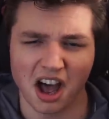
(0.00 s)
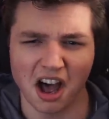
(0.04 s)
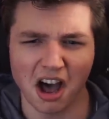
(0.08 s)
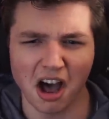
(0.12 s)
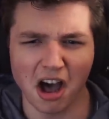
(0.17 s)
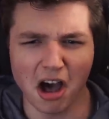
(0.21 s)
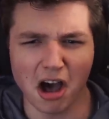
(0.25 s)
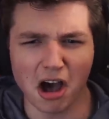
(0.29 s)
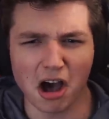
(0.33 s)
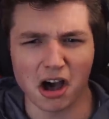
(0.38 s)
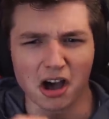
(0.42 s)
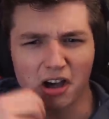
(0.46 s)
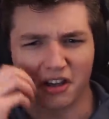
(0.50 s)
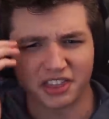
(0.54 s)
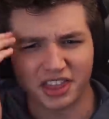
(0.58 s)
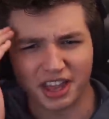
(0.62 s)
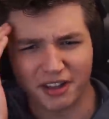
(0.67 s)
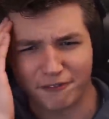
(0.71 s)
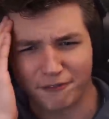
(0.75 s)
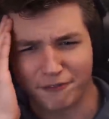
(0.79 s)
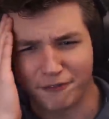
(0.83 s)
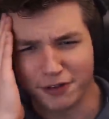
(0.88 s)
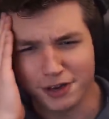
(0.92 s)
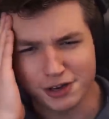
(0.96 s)
Oh, that
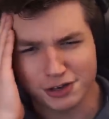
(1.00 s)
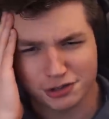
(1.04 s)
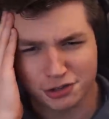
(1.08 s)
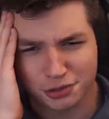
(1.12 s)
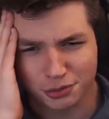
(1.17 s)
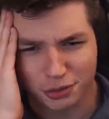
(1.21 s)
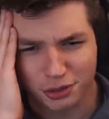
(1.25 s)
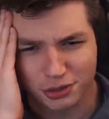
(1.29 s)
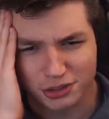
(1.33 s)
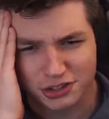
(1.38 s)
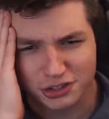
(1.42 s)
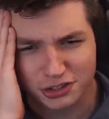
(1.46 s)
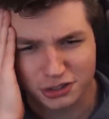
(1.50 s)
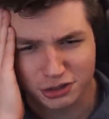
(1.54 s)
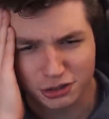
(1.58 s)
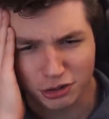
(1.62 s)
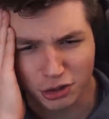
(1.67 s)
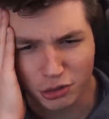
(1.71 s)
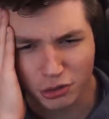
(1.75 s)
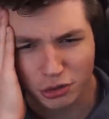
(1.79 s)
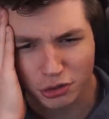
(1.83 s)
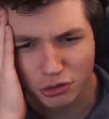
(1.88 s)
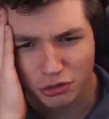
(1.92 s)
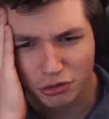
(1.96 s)
visual is
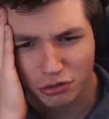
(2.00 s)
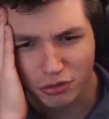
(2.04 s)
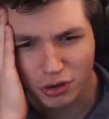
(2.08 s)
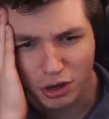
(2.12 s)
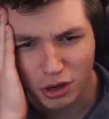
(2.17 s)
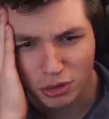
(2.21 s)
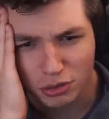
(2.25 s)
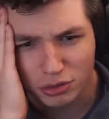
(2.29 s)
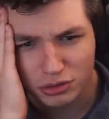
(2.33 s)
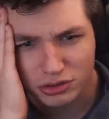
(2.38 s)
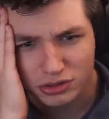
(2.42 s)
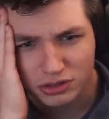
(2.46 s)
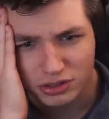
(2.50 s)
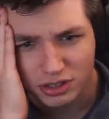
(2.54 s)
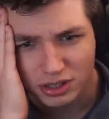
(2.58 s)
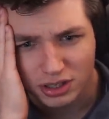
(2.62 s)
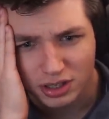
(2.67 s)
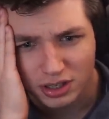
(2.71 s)
so gross.